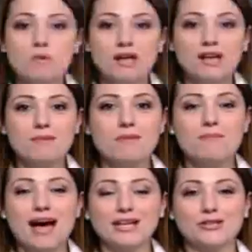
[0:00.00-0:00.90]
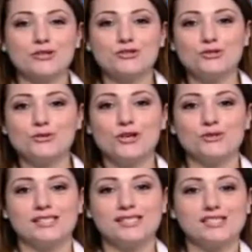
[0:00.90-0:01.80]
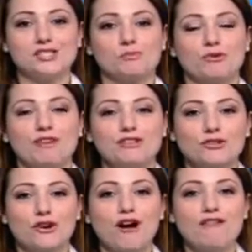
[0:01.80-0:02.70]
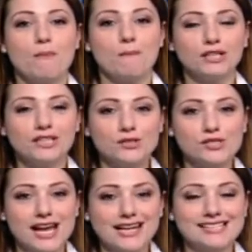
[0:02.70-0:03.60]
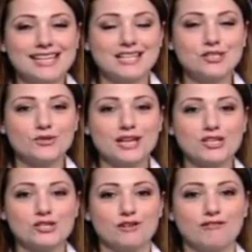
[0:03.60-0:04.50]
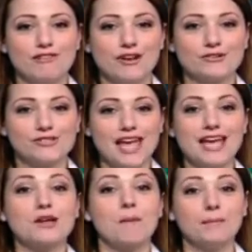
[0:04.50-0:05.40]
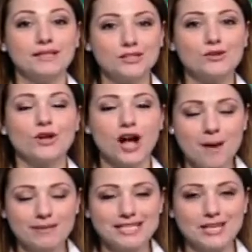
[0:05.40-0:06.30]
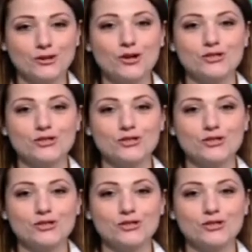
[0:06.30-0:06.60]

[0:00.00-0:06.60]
welcome back in our studios Assistant Professor of Political Science and International Affairs and political commentator,